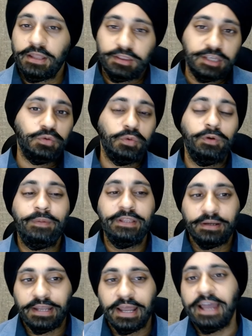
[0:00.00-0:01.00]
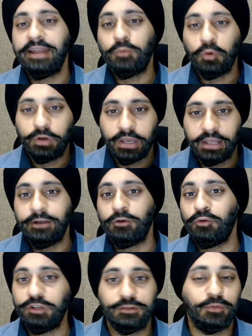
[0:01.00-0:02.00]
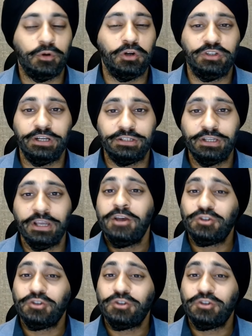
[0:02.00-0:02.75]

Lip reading: this would be the time to get into these projects.